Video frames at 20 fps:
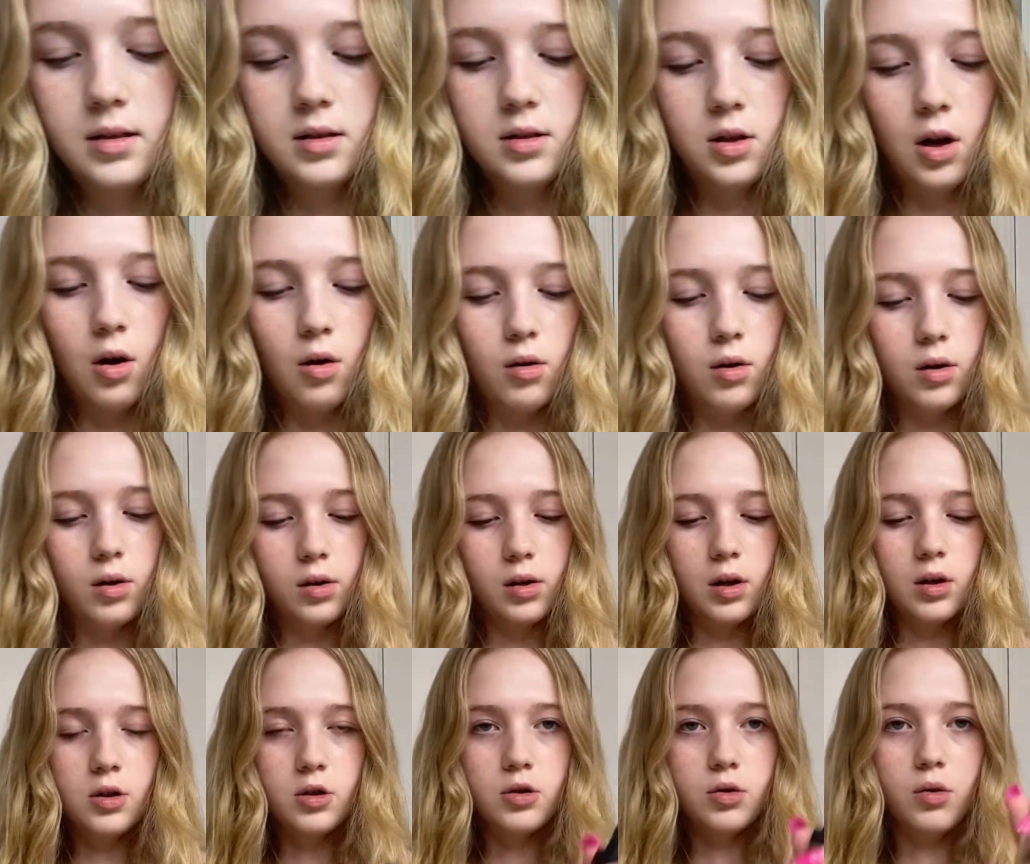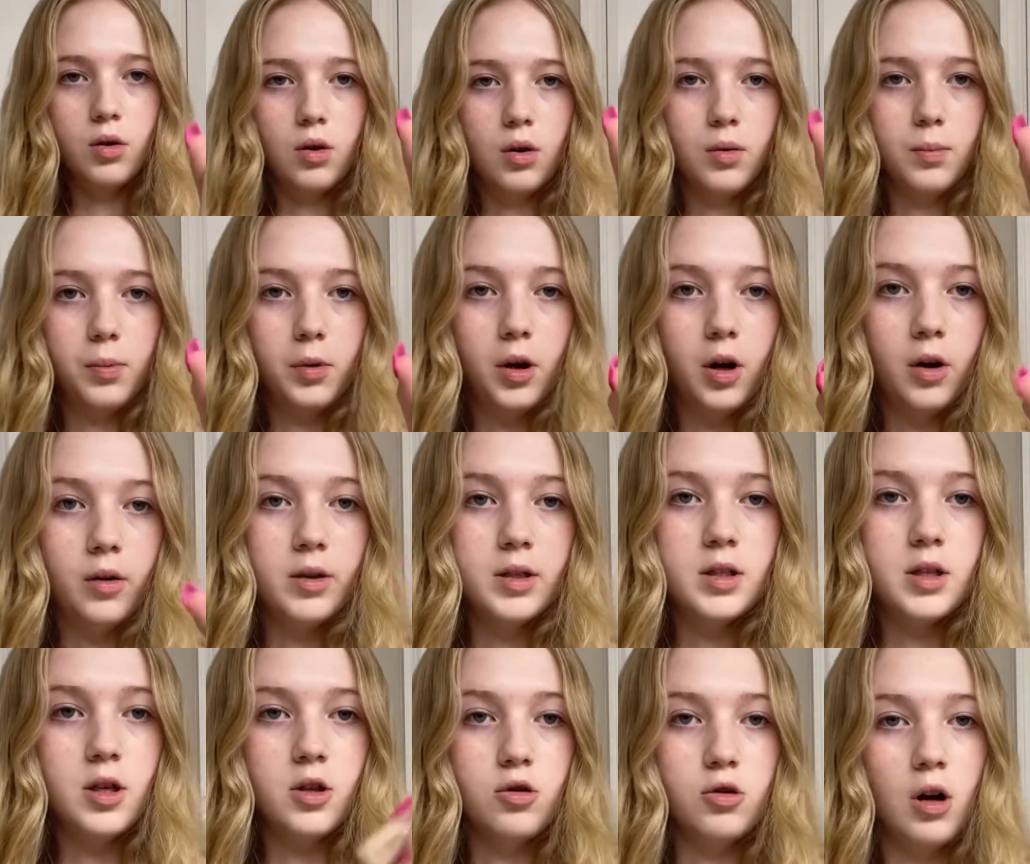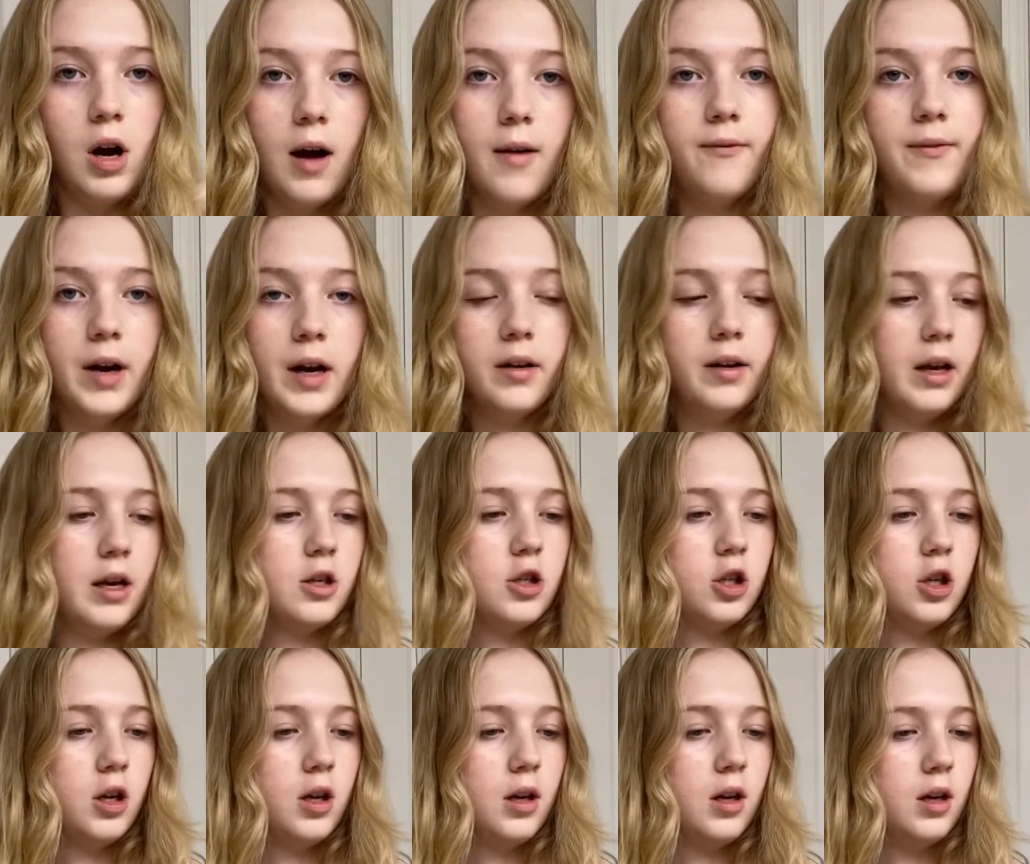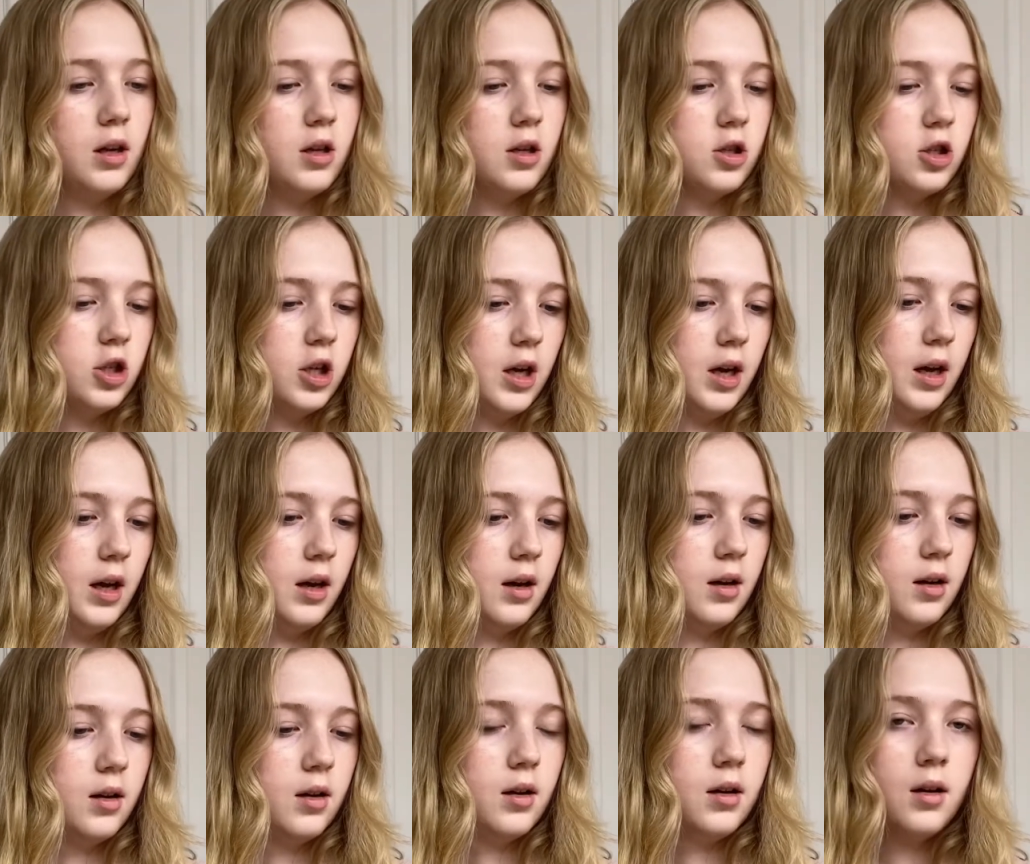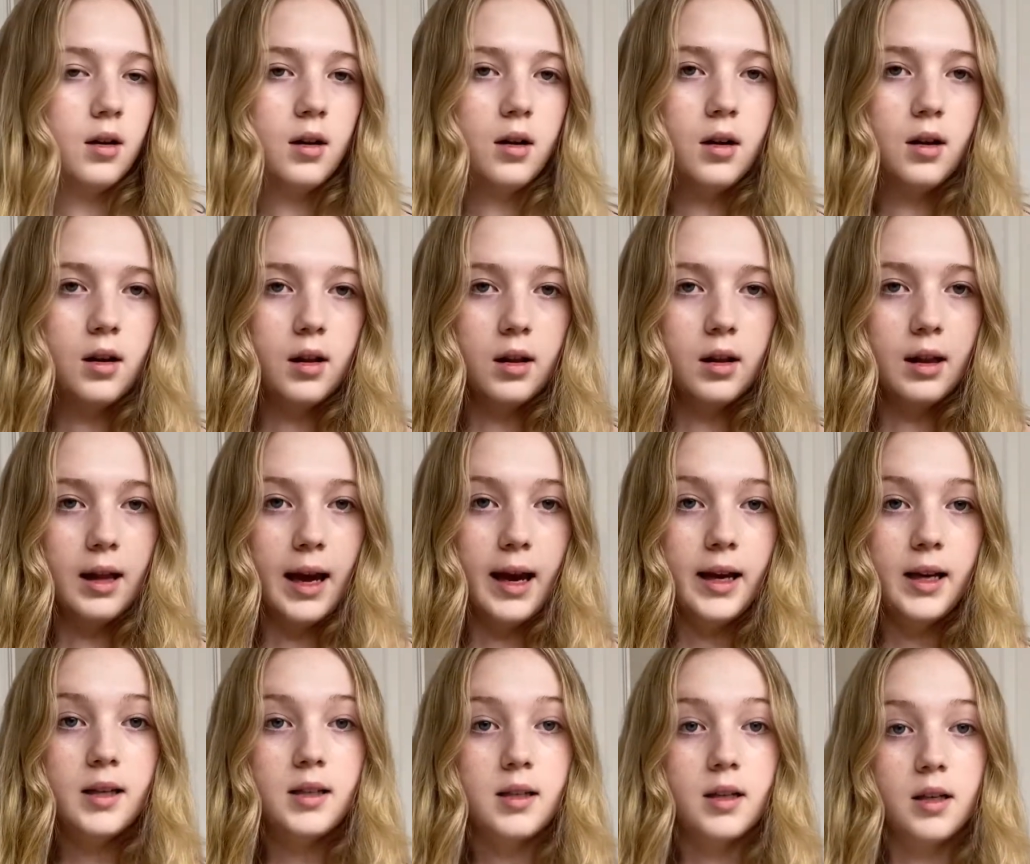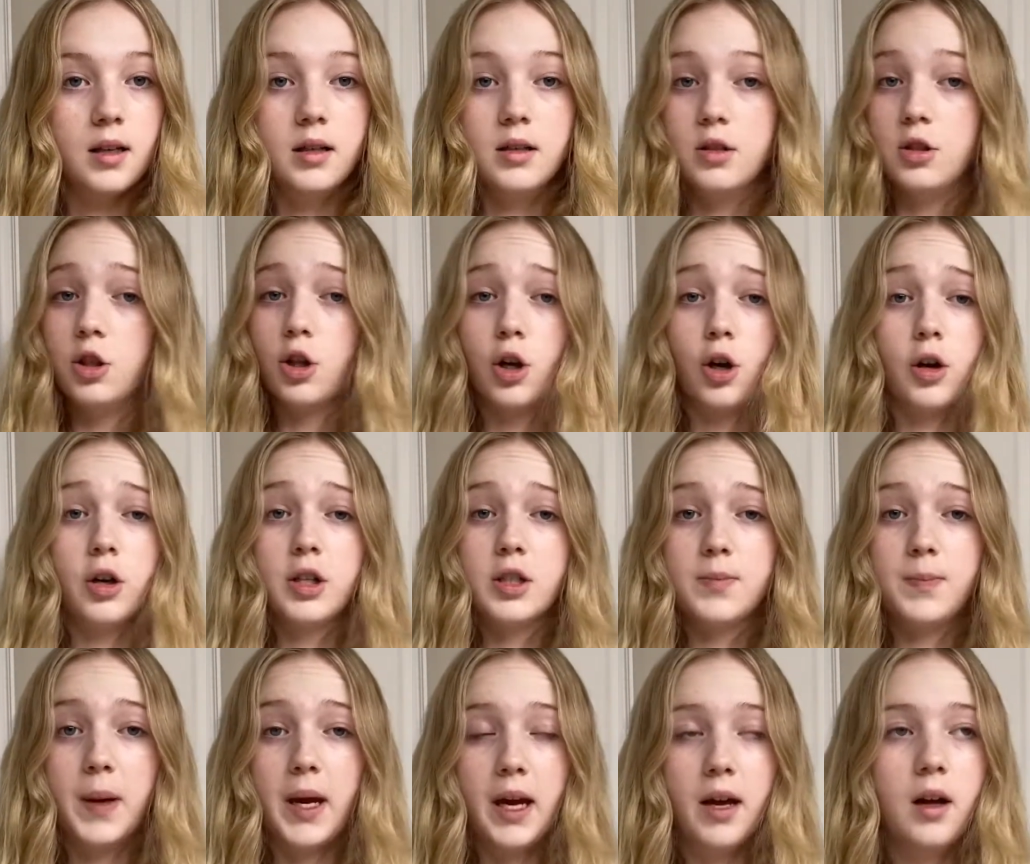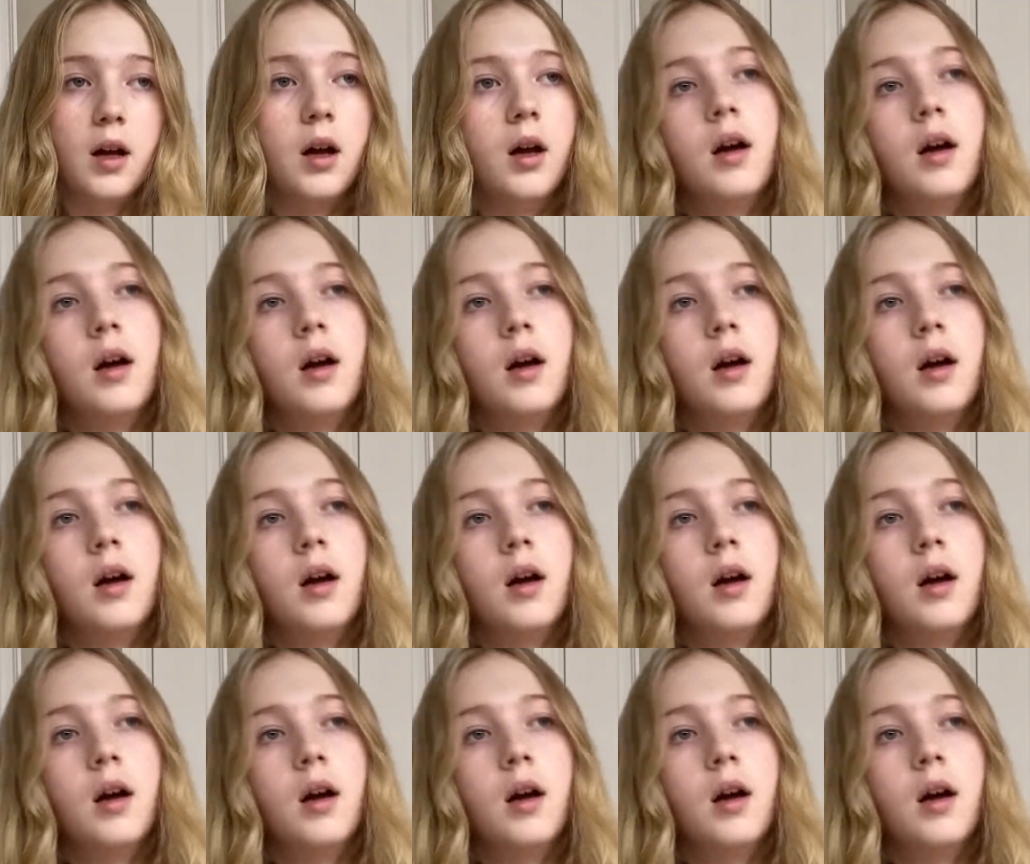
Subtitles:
Total Control Pro. It's the drop foundation in the shade Light, because your girl is pale.